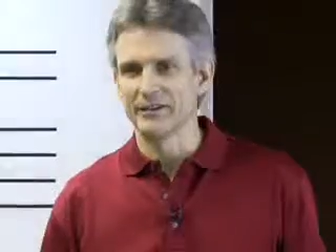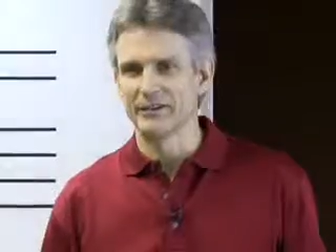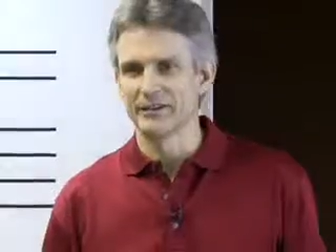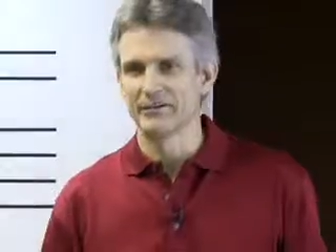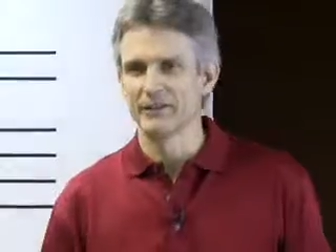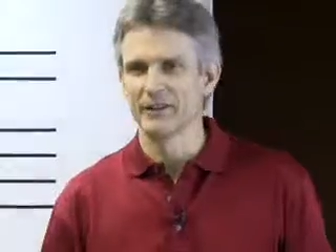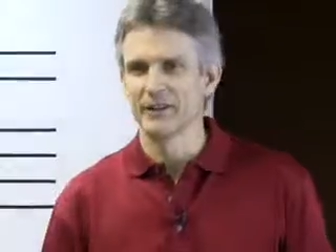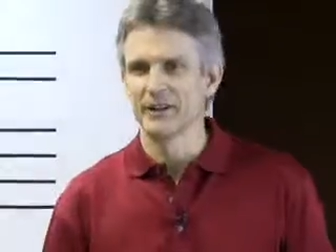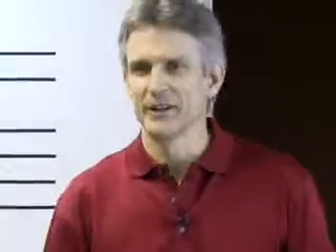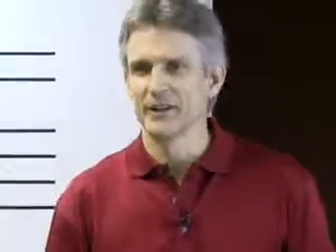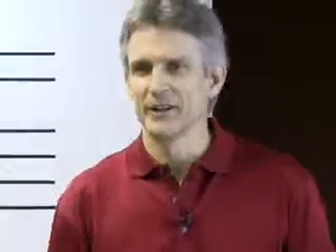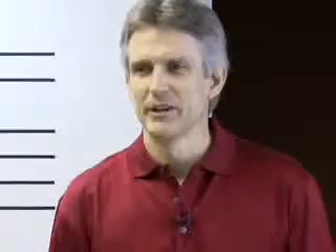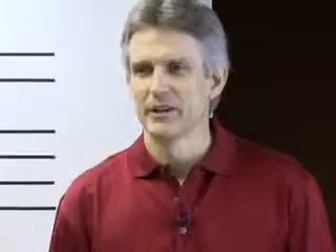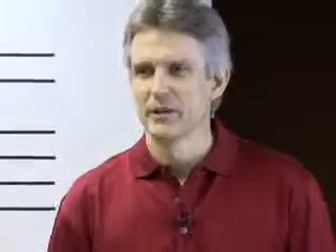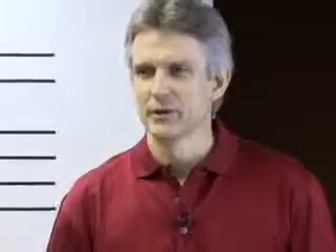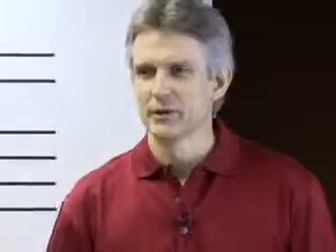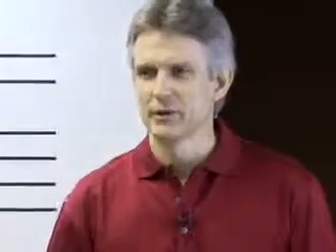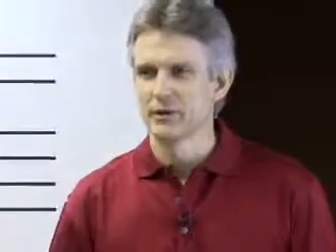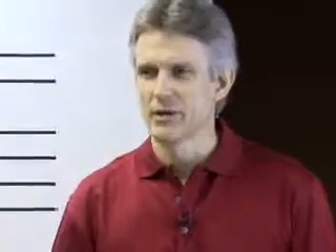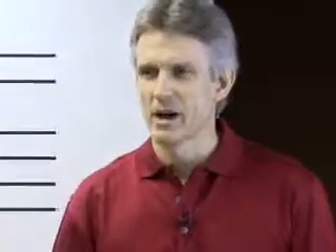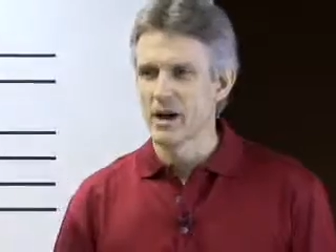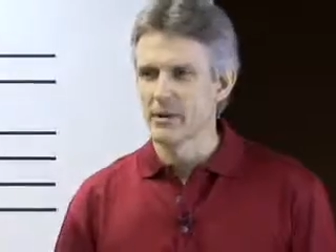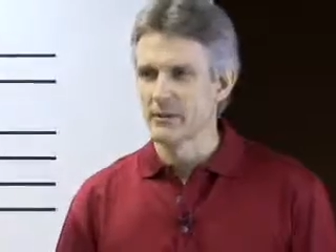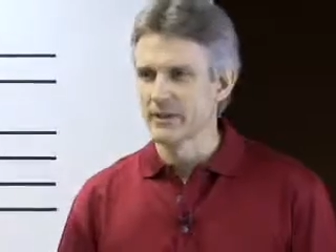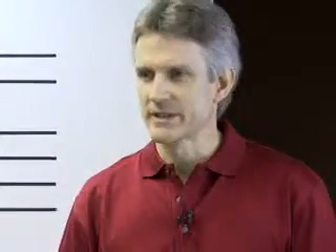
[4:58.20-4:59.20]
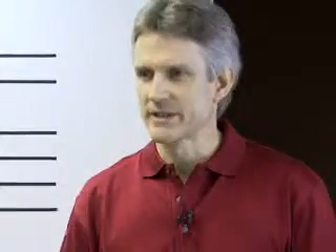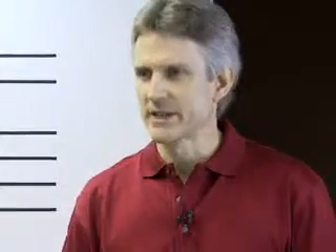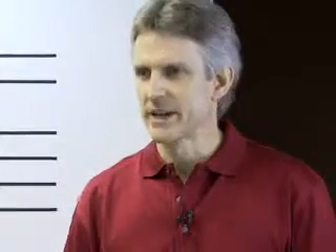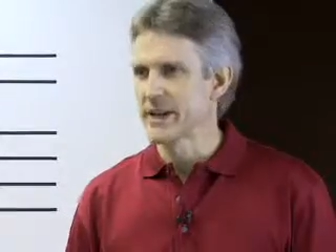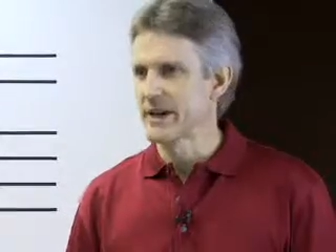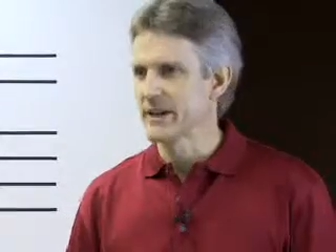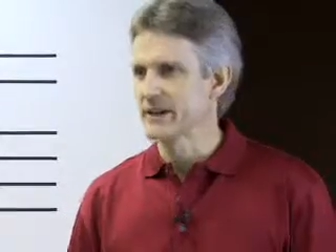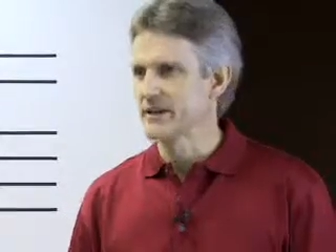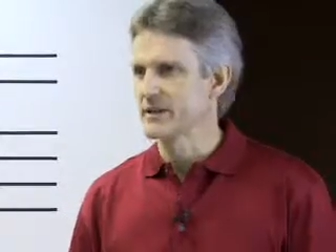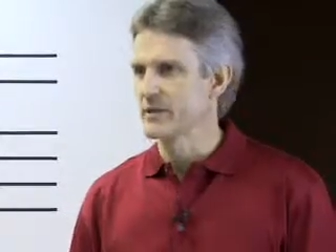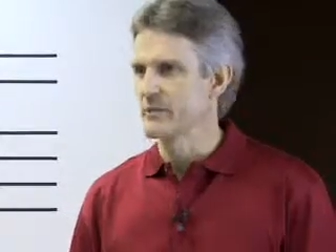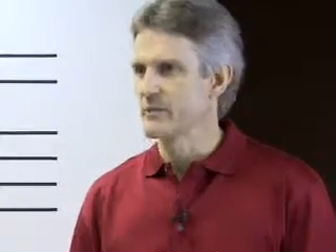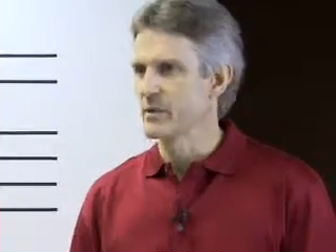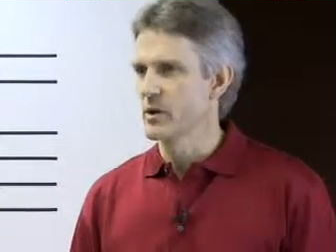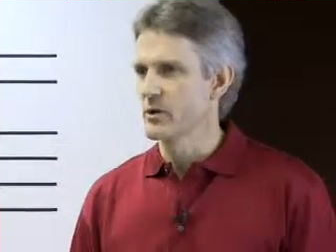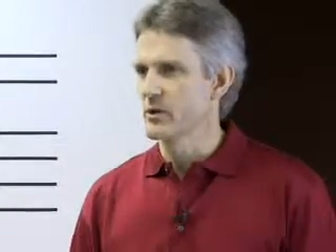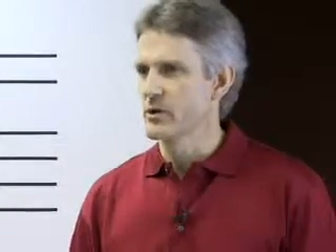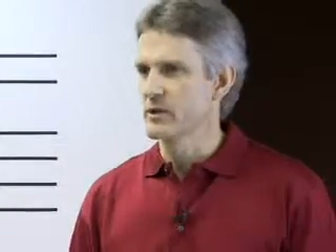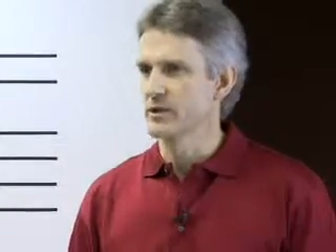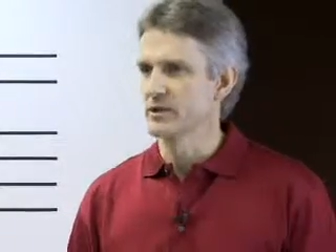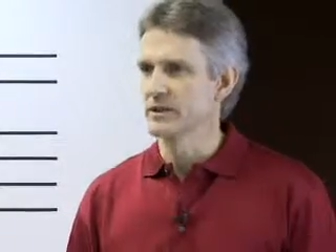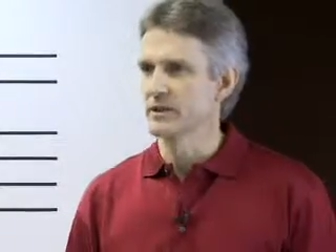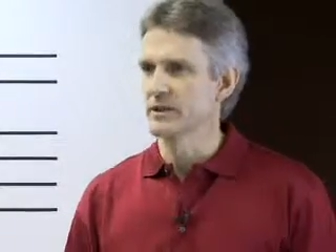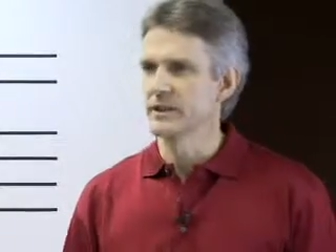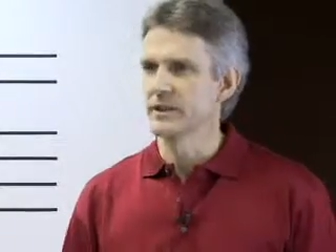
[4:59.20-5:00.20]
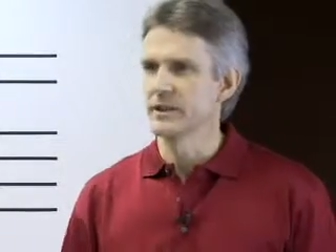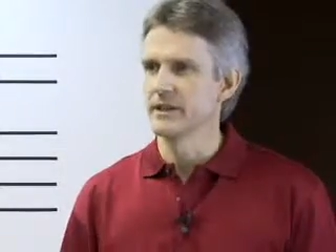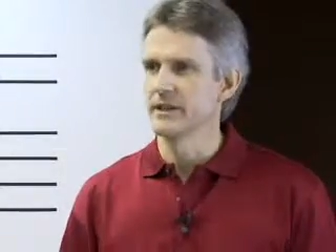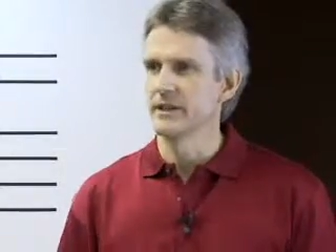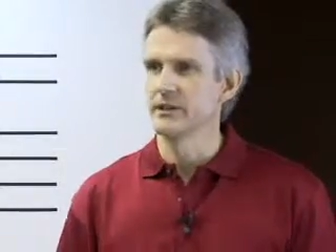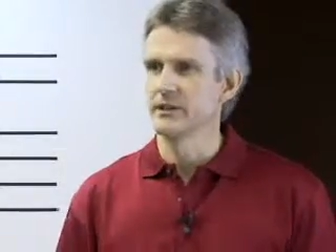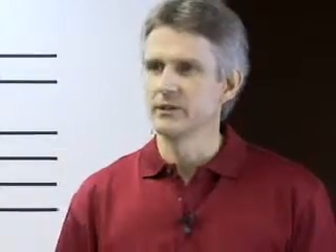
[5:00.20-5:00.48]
if you're traumatized emotionally,